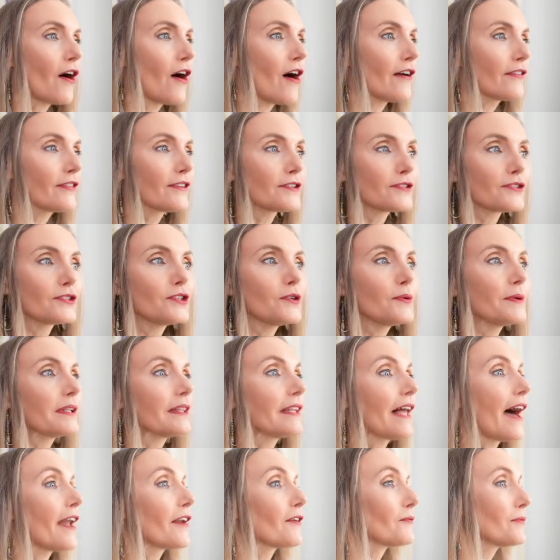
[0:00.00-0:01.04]
authors do a
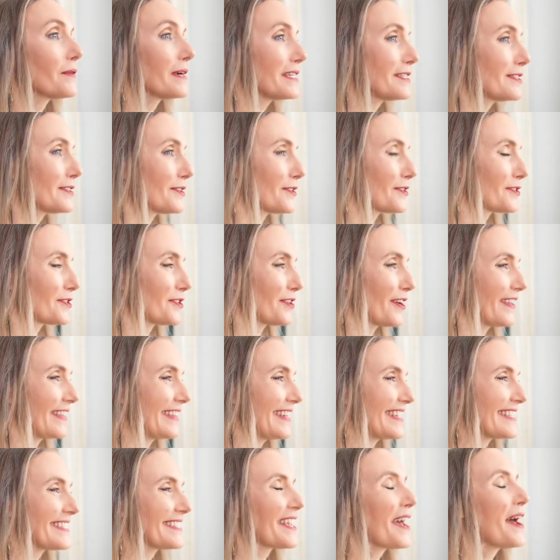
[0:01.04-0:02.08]
lot of research on
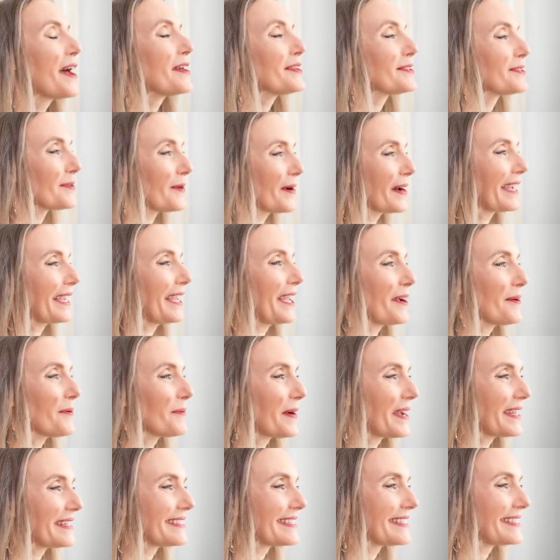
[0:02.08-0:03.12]
this, so I can't
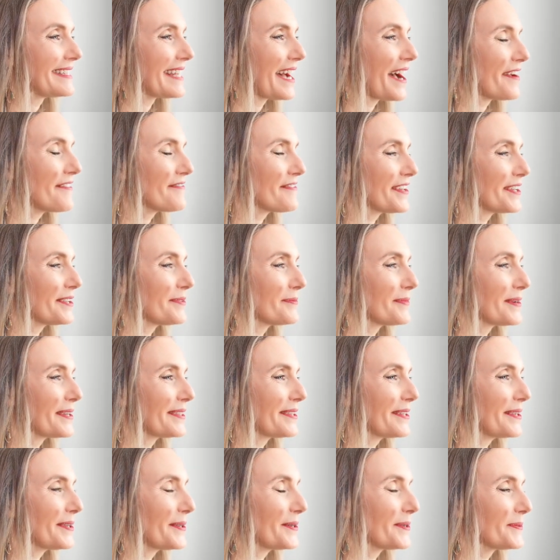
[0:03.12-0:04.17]
wait to dive in
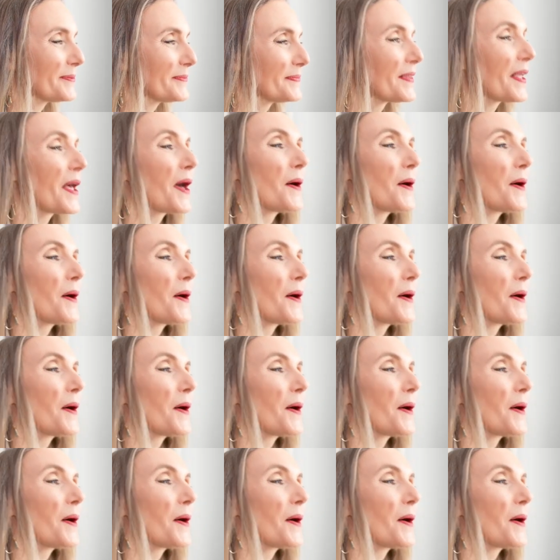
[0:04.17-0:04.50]
with you.